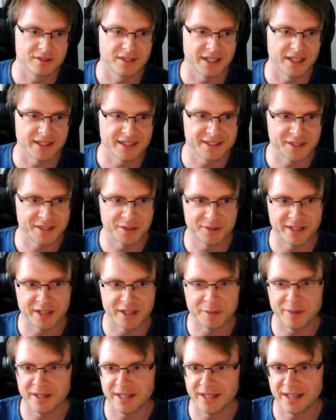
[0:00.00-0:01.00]
Like there's no doubt
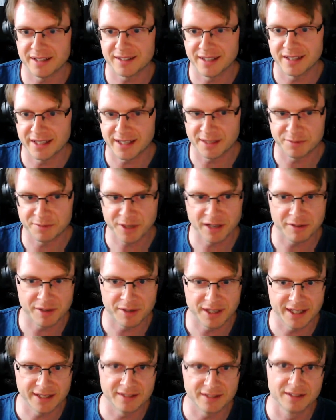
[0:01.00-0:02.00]
about that. Like I've
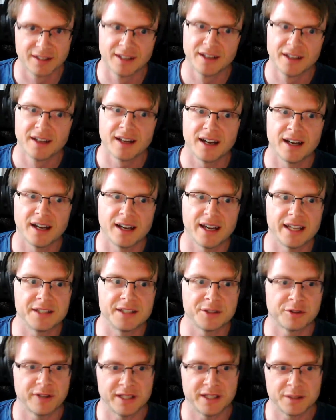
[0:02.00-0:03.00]
currently
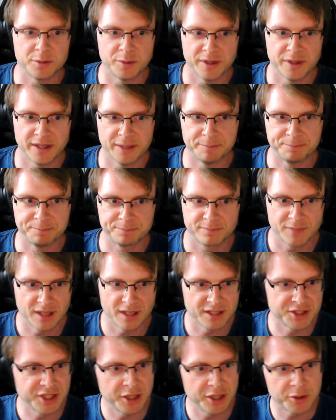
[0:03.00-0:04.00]
integrated with a
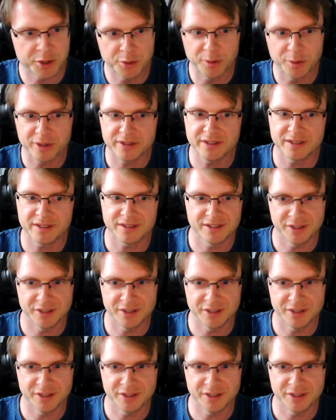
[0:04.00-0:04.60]
geo coordinate.